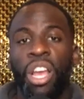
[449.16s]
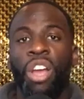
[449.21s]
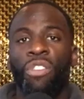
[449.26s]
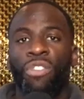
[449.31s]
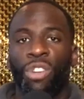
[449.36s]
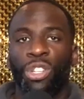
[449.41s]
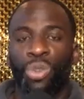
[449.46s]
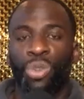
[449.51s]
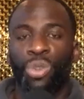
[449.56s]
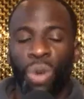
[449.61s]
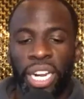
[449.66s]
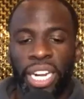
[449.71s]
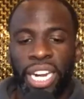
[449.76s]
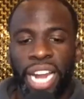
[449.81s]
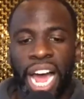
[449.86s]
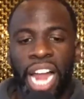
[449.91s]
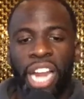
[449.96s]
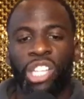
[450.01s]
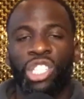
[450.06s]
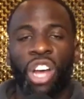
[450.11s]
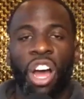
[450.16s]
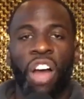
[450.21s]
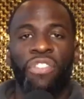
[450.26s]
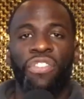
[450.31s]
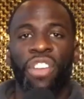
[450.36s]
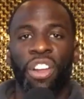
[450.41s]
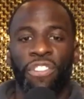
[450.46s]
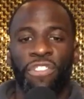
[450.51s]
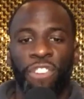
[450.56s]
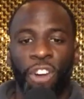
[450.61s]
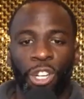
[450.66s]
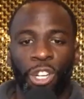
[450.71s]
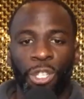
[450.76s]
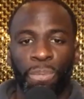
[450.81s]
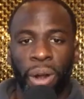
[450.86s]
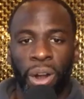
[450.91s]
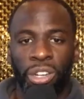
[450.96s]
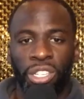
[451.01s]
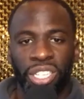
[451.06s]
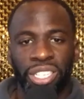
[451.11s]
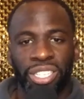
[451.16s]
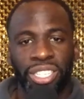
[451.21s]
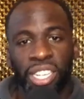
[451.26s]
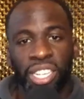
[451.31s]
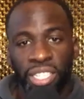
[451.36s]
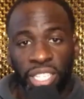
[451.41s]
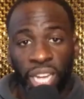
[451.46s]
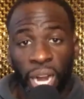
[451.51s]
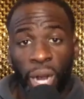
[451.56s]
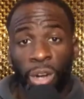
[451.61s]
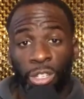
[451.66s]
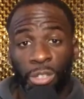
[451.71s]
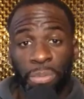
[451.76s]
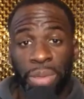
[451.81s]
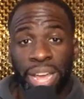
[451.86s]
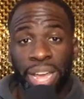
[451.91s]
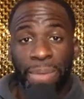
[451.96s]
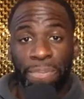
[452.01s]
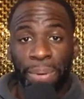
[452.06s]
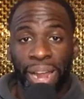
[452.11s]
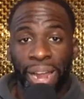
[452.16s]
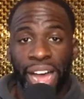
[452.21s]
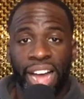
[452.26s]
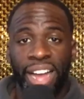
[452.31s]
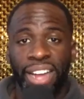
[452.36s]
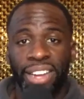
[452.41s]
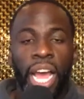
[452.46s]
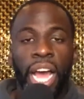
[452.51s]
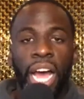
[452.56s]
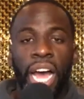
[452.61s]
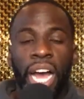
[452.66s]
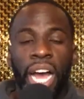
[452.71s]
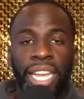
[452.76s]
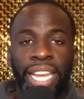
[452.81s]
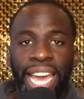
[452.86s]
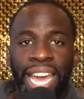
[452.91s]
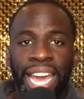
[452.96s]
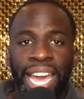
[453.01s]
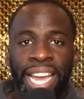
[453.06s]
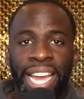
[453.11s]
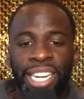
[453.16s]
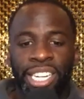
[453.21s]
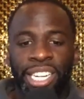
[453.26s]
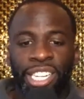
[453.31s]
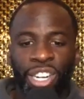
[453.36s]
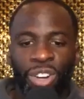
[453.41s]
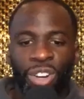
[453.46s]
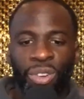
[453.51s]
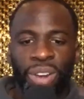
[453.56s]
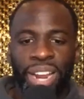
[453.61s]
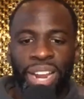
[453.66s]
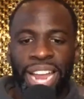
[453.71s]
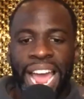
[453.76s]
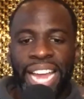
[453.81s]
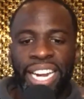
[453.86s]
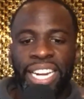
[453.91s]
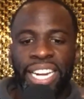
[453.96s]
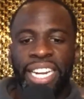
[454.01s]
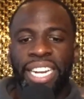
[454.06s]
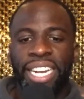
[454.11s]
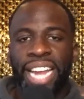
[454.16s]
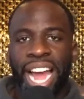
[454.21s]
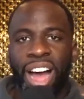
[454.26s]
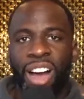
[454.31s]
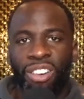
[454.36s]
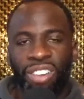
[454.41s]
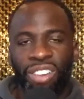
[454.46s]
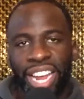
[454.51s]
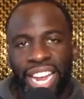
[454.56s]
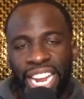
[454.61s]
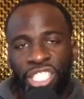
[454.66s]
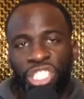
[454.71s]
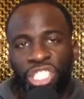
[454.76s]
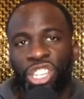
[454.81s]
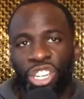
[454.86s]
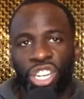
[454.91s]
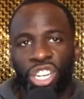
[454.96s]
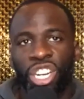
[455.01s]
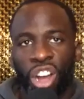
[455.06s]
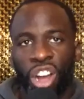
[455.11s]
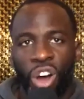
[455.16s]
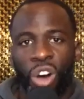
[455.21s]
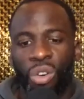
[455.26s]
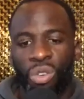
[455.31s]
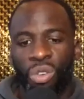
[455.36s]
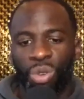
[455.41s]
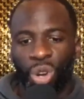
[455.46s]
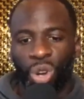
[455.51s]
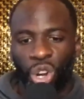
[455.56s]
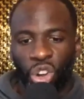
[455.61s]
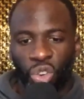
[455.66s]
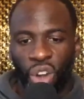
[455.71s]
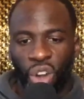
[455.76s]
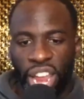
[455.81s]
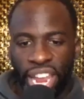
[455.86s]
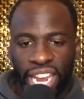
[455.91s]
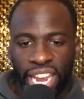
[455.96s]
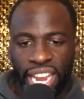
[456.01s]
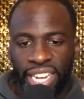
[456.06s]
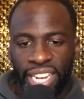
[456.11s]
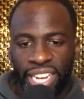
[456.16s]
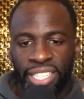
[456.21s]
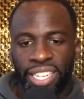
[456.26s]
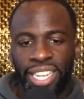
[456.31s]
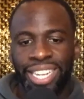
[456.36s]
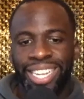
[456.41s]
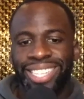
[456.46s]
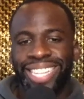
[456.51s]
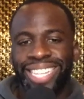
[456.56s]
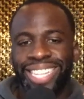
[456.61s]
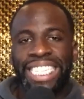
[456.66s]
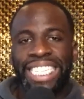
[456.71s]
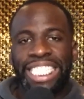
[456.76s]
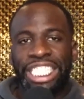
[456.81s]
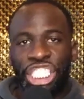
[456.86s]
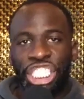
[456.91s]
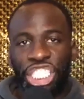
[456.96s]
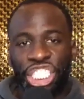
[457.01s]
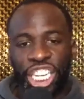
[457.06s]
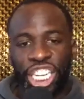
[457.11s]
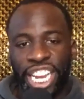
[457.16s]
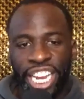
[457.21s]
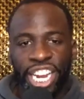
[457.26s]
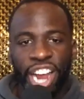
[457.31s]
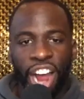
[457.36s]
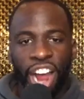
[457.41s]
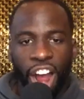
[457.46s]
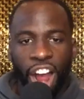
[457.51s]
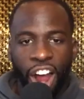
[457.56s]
for $20 off your first purchase. Terms may apply. Again, create an account, enter the code GREEN, that's G-R-E-E-N,